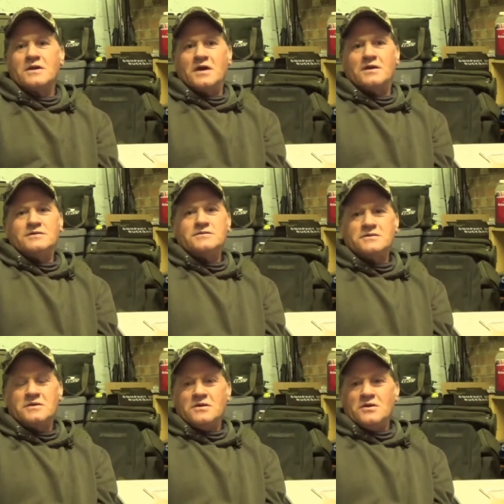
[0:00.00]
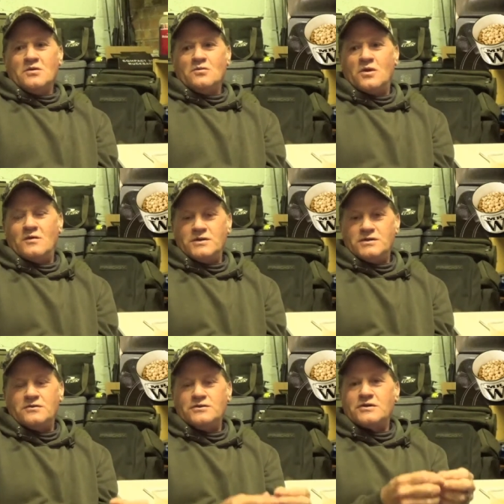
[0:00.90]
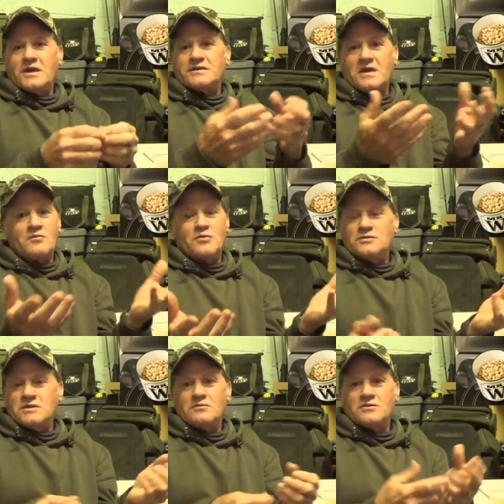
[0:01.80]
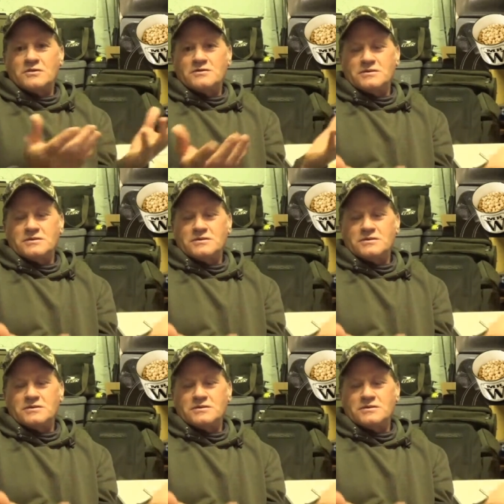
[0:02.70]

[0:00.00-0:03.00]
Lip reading: and whatever you do you get double the